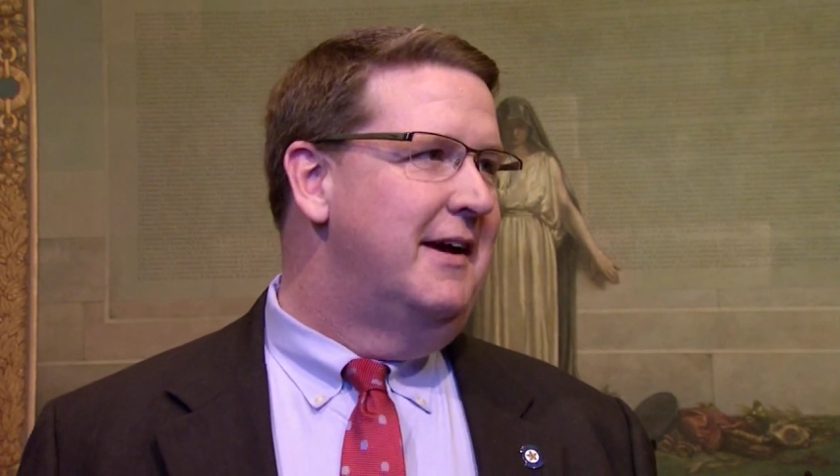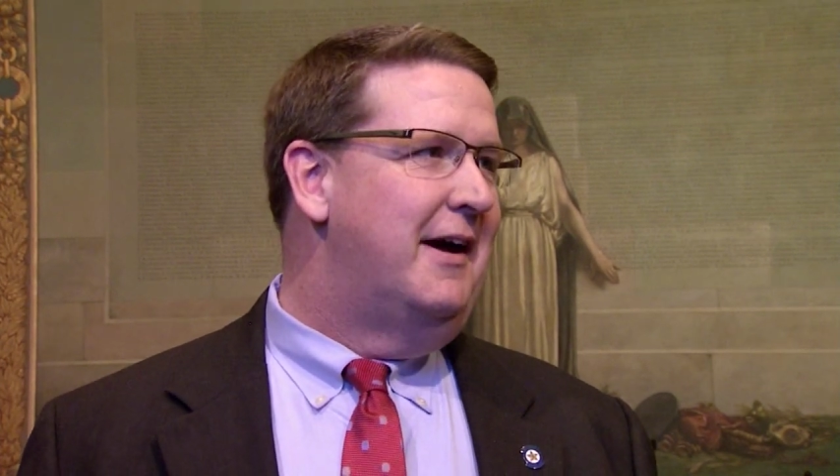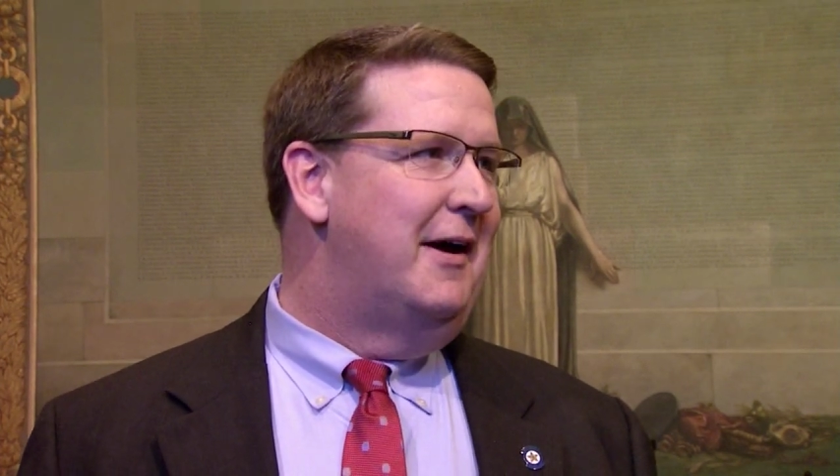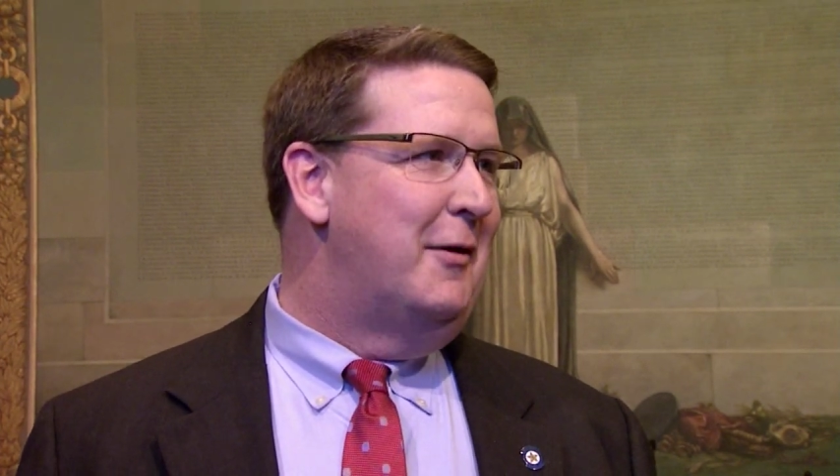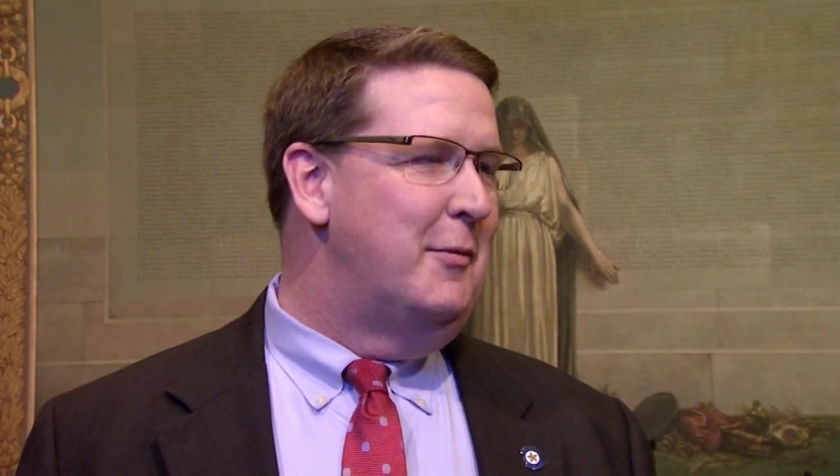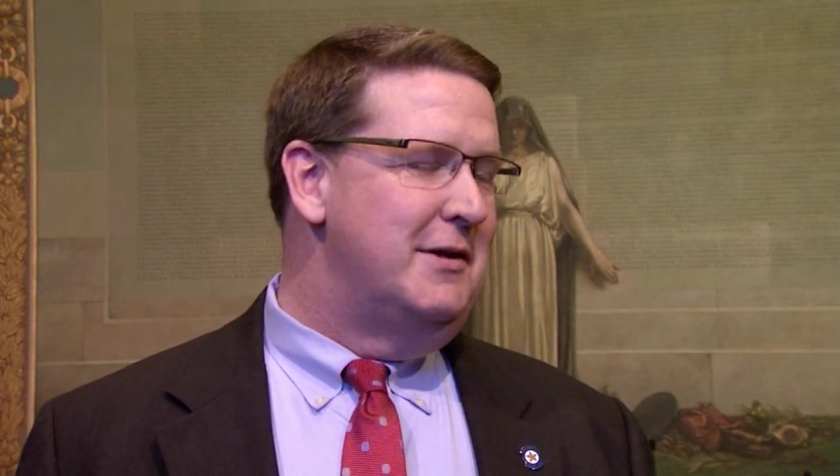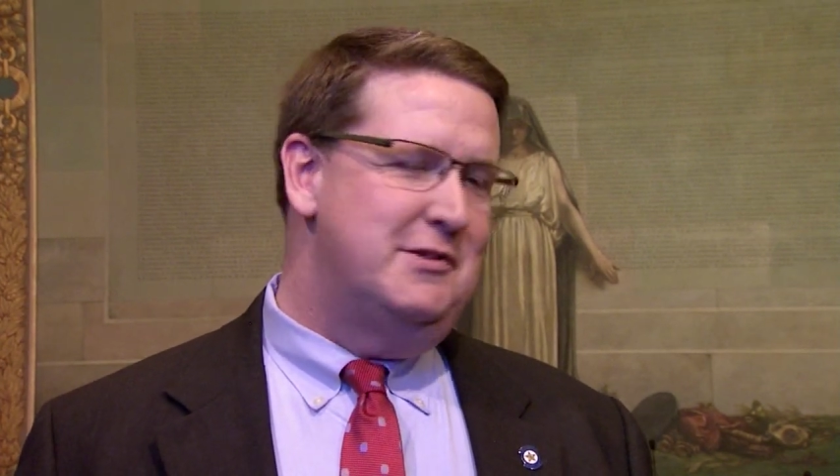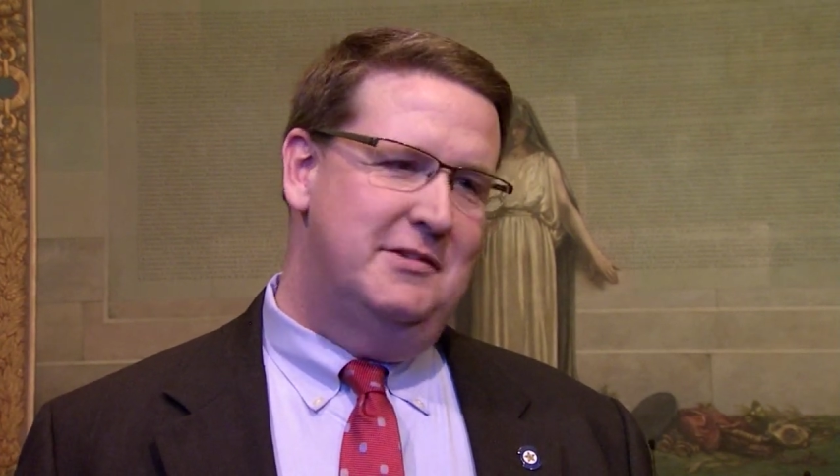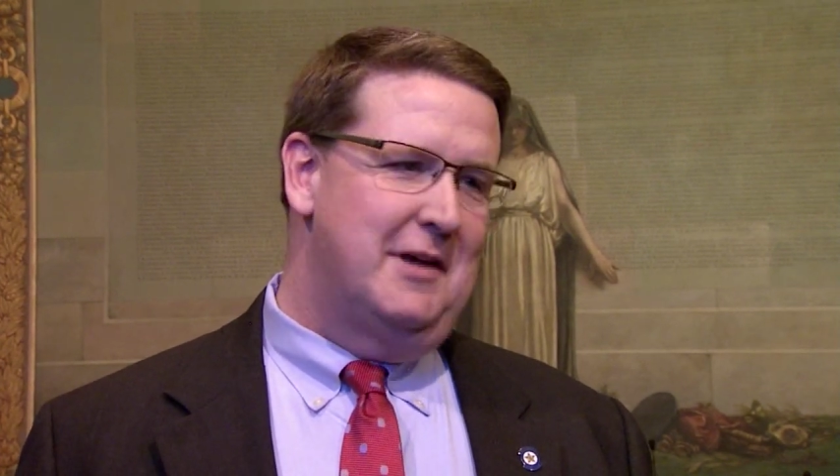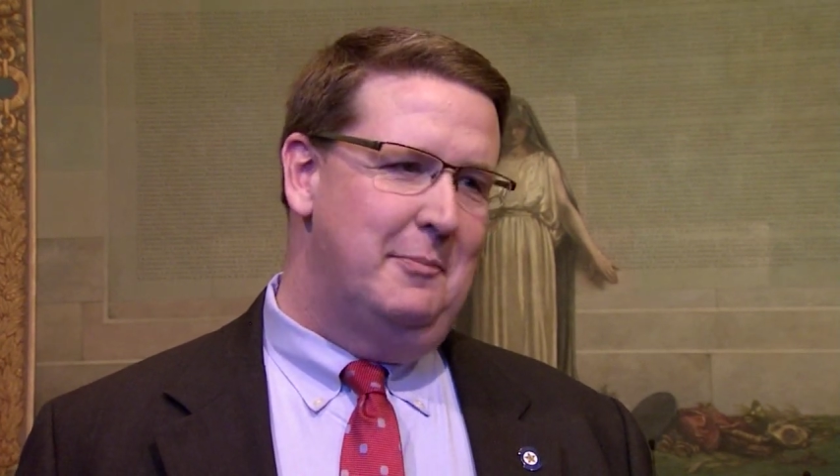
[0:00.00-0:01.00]
uh,
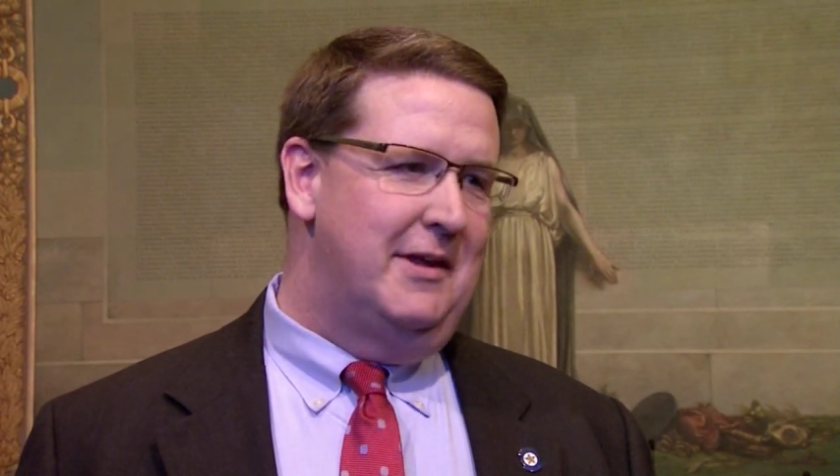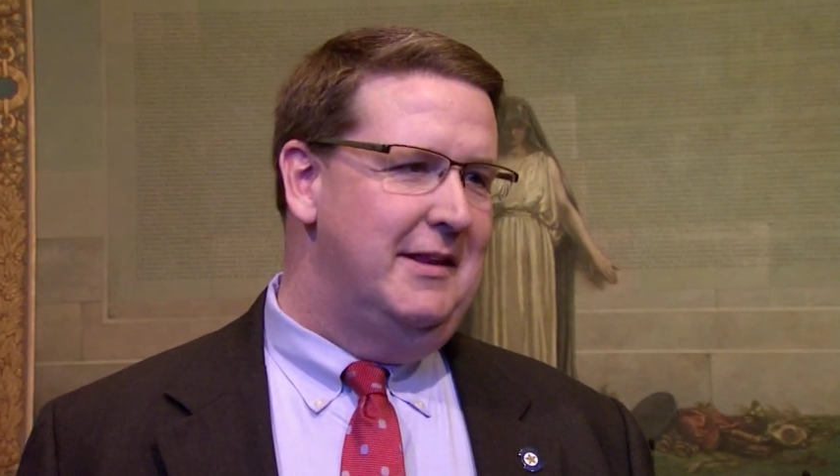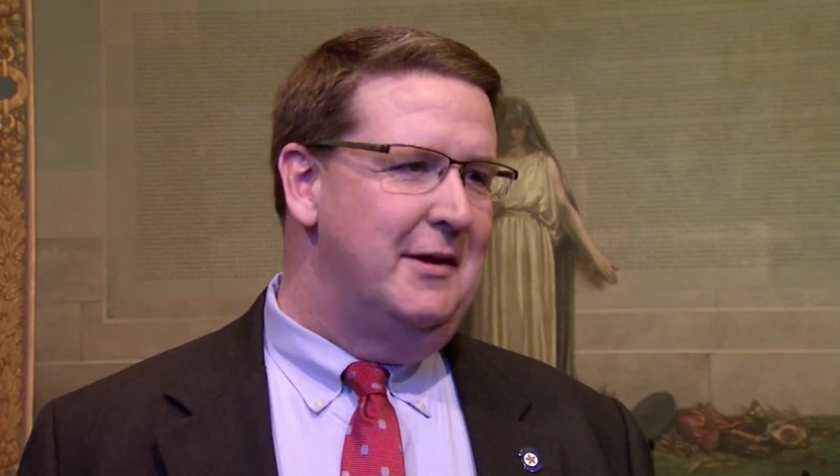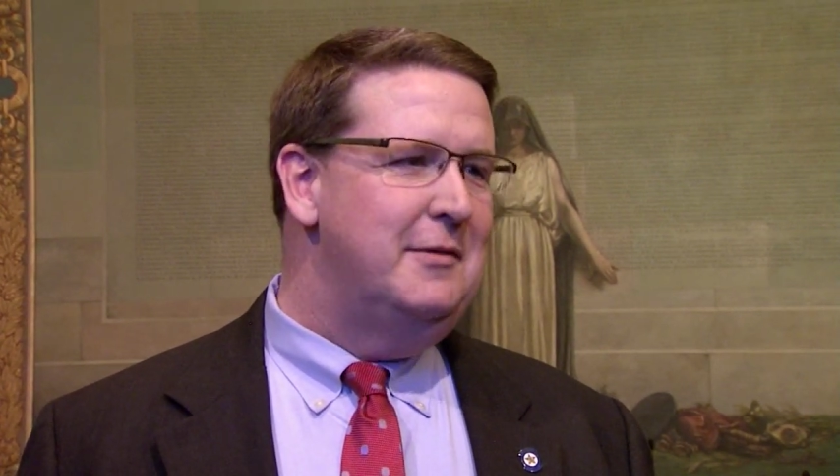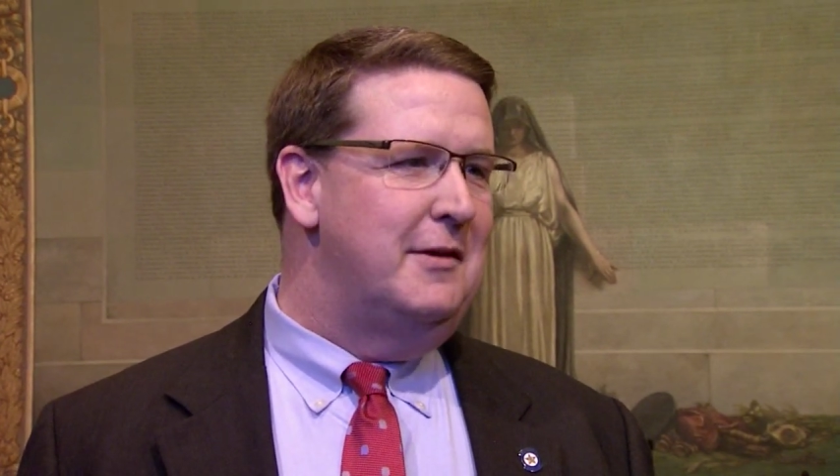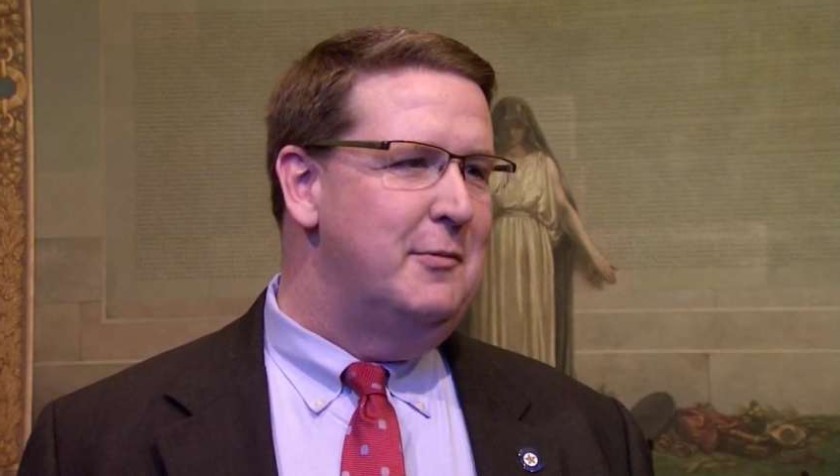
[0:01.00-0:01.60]
which is something that,